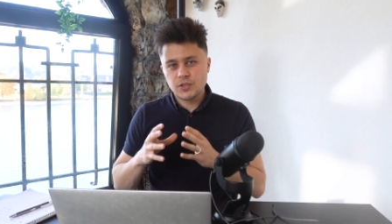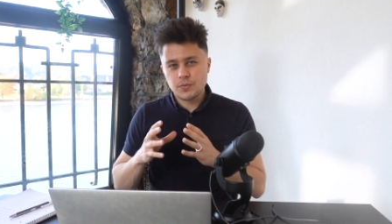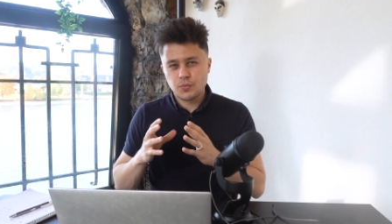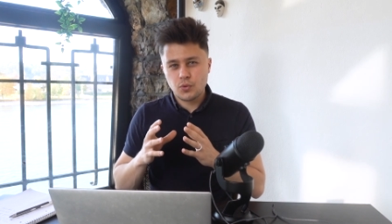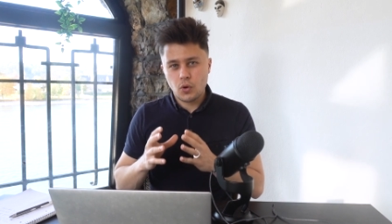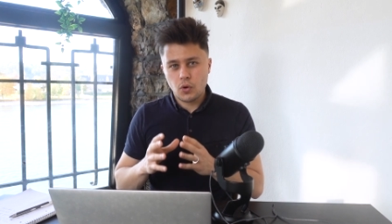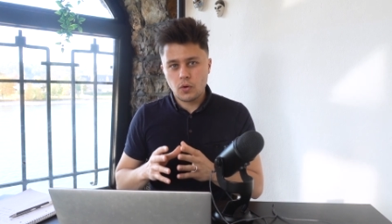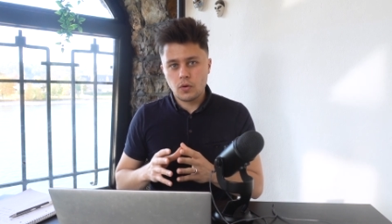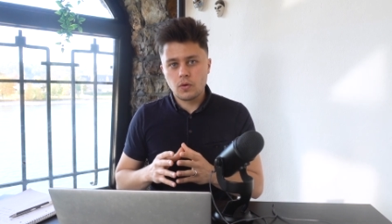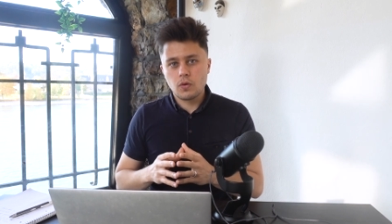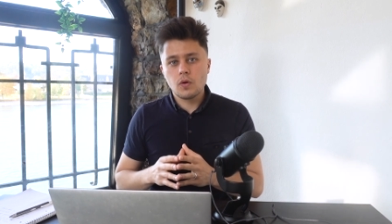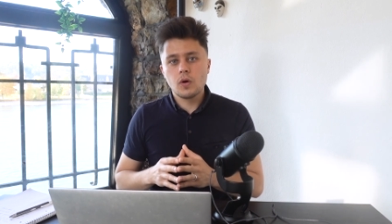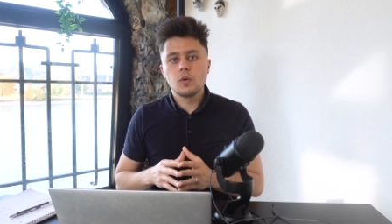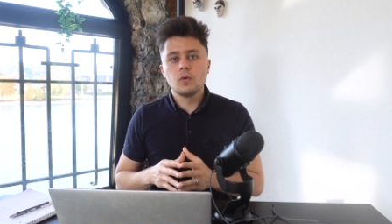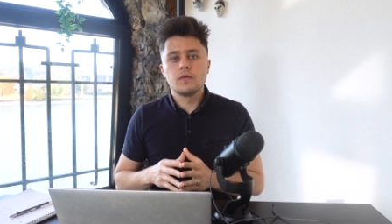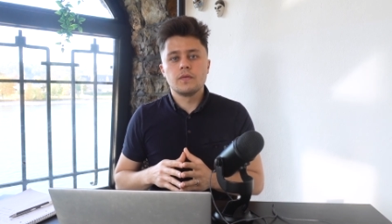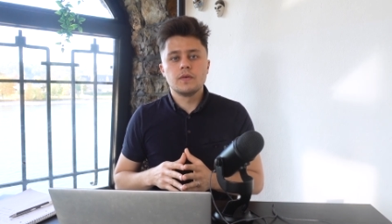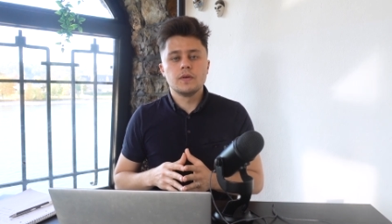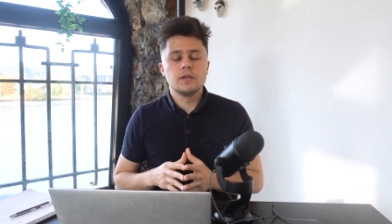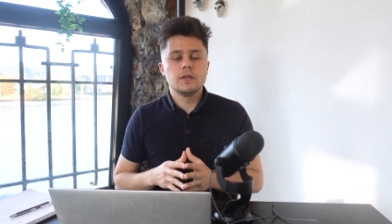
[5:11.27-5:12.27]
protocol
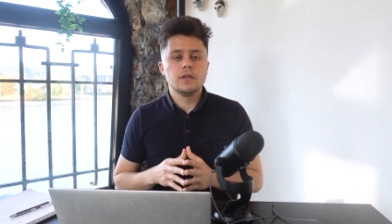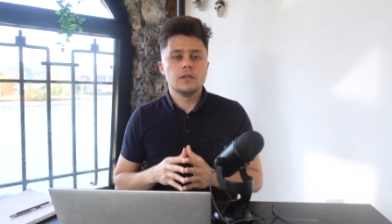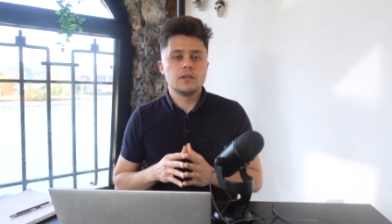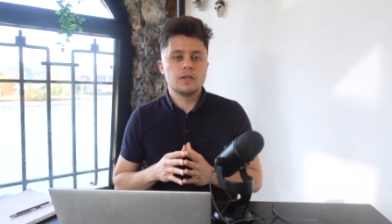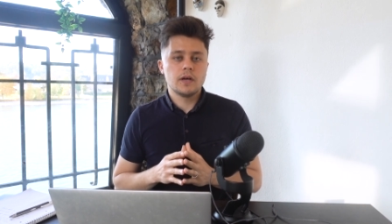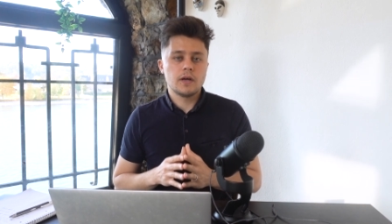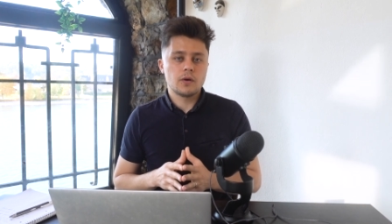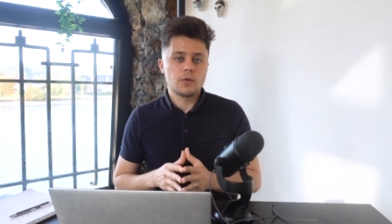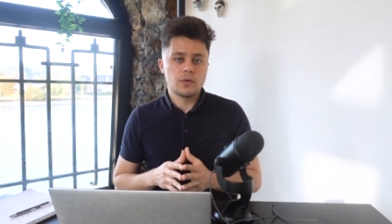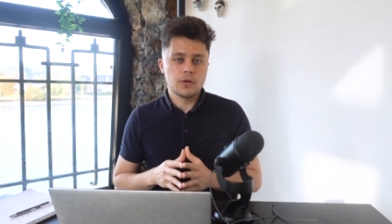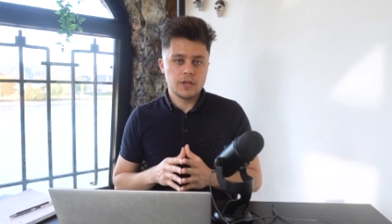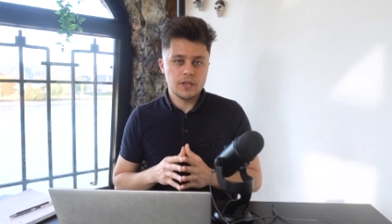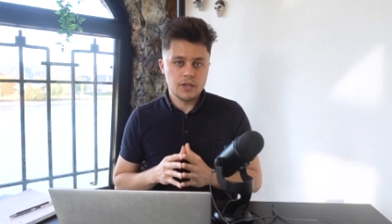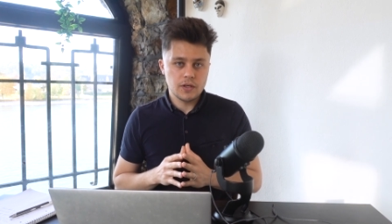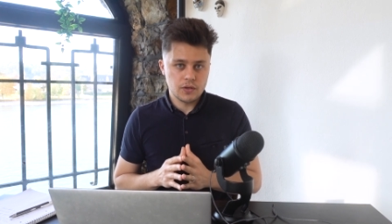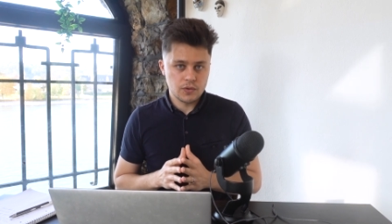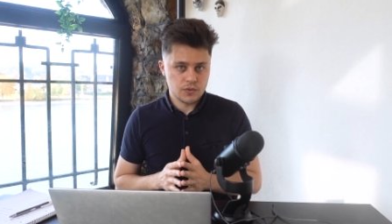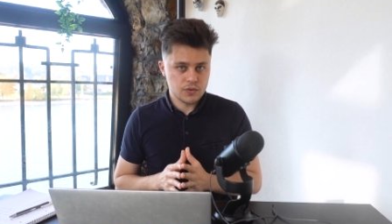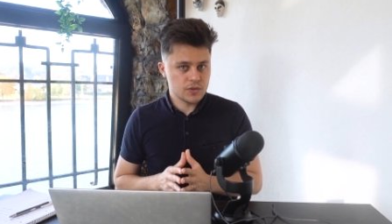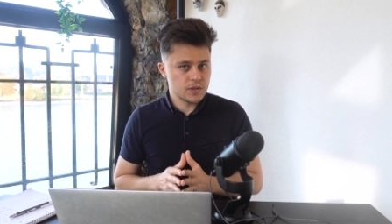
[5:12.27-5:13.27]
within the Terra
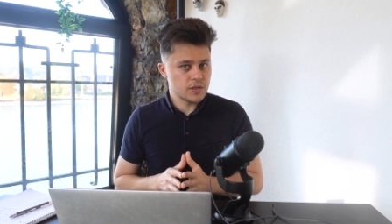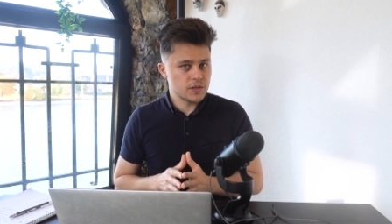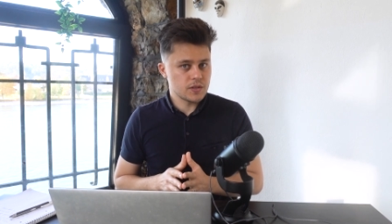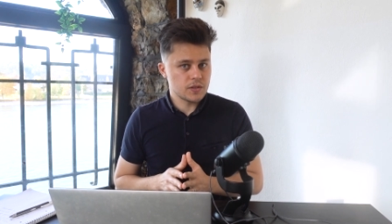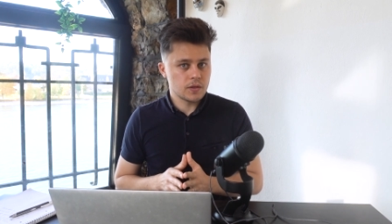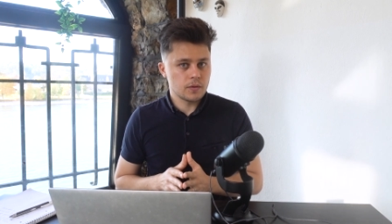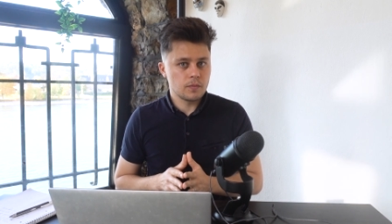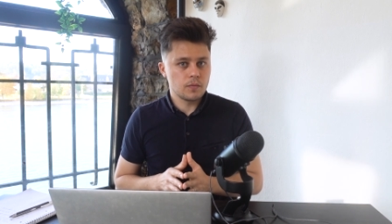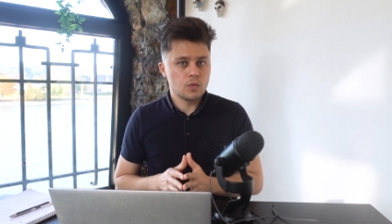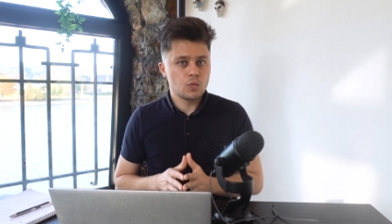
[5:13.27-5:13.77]
ecosystem,